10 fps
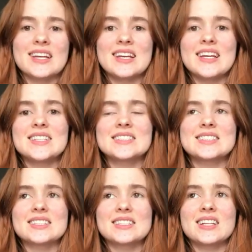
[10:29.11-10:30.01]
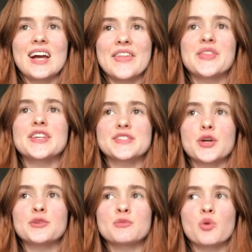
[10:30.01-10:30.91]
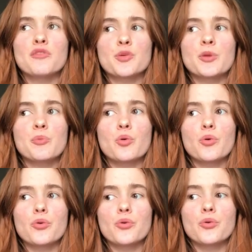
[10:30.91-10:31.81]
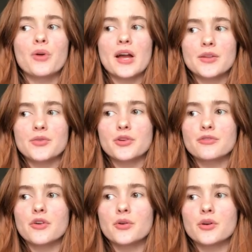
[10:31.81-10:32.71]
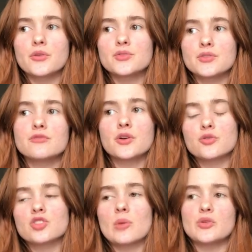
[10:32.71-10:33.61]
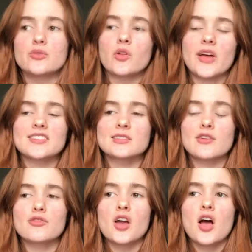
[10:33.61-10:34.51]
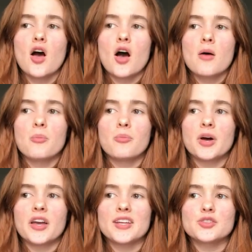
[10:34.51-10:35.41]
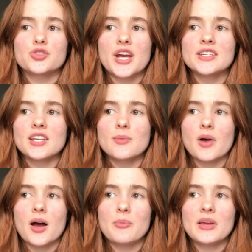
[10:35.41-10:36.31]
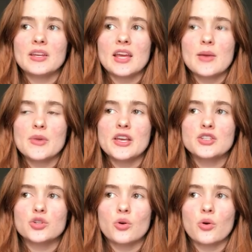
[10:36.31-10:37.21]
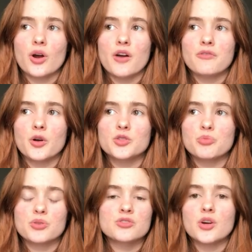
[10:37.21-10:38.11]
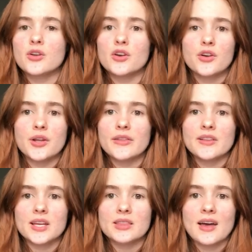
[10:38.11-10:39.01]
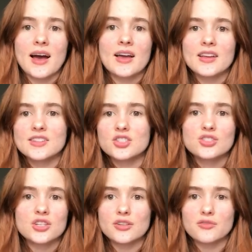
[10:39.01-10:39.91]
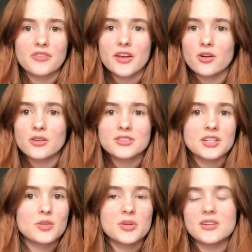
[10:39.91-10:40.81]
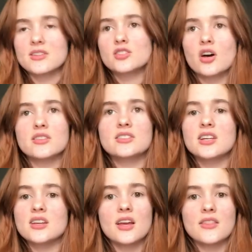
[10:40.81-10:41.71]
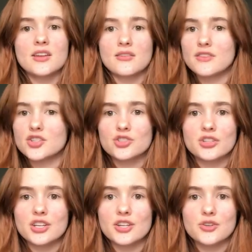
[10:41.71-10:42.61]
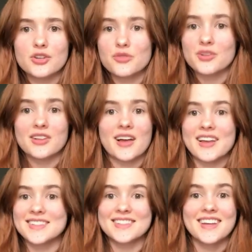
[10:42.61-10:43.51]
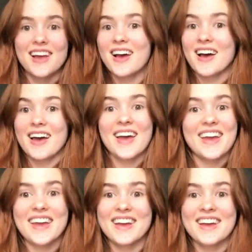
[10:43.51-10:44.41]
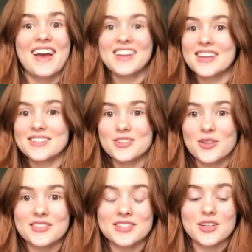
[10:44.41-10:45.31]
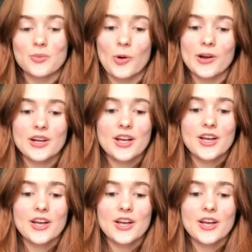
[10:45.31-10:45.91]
And I think this goes more for people who edit their photos and Photoshop and do all that stuff. But trying to keep up an image or a false persona or anything like that, it's just gonna fail. It's gonna be exhausting. And then eventually you're gonna realize, hey, I can't do this anymore.